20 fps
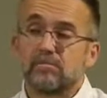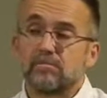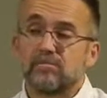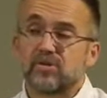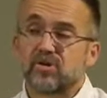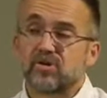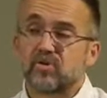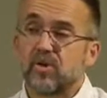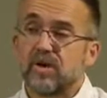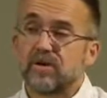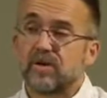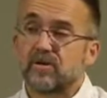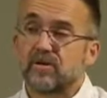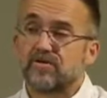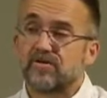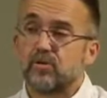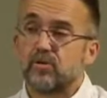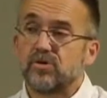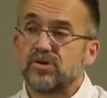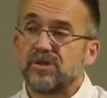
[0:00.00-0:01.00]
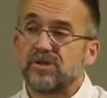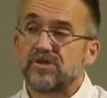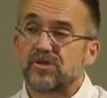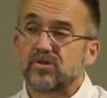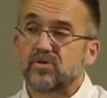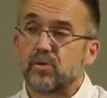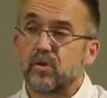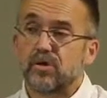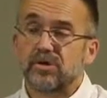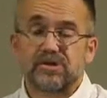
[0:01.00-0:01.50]
persuaded of who
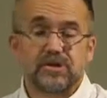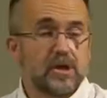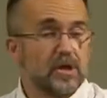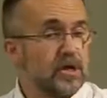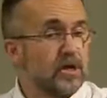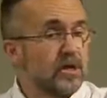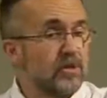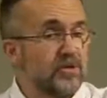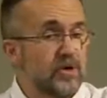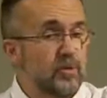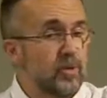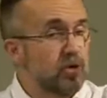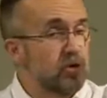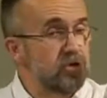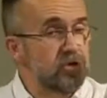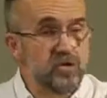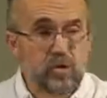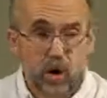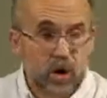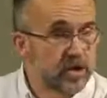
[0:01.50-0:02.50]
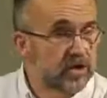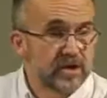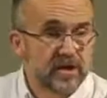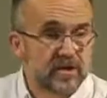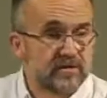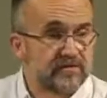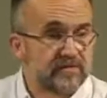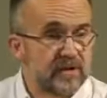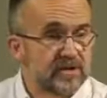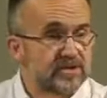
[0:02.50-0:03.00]
Jesus was. They were not
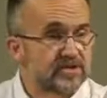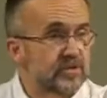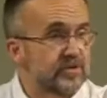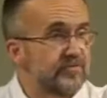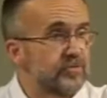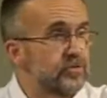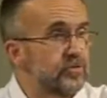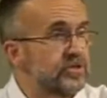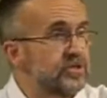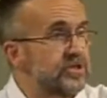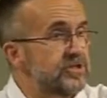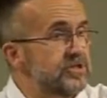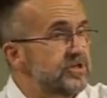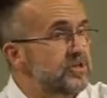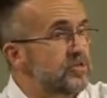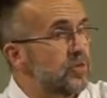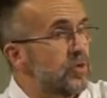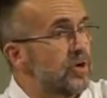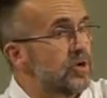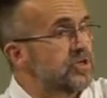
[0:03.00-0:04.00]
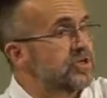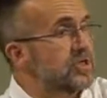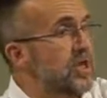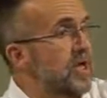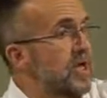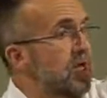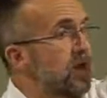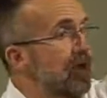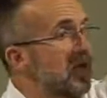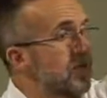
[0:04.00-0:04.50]
convinced of who Jesus was.
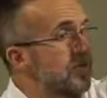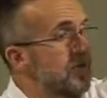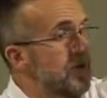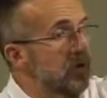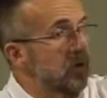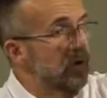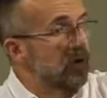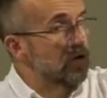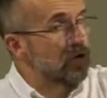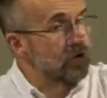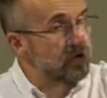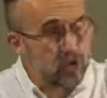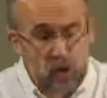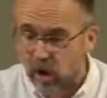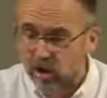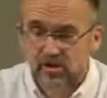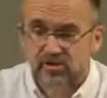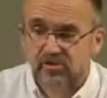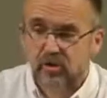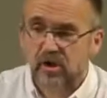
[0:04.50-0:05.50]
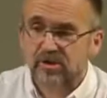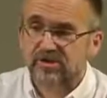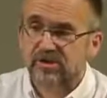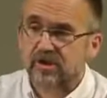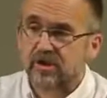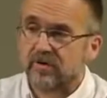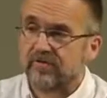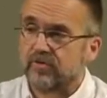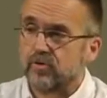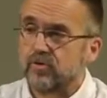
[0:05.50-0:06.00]
They were not
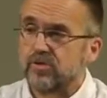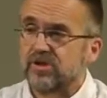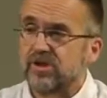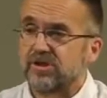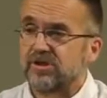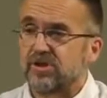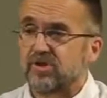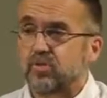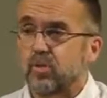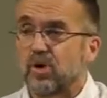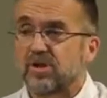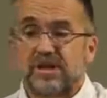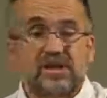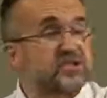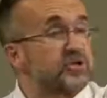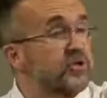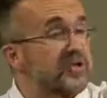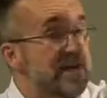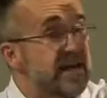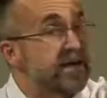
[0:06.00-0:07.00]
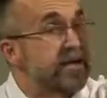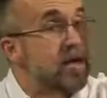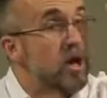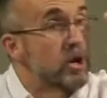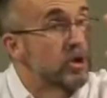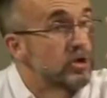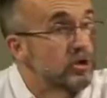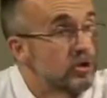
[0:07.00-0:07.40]
trusting of who Jesus was. And so they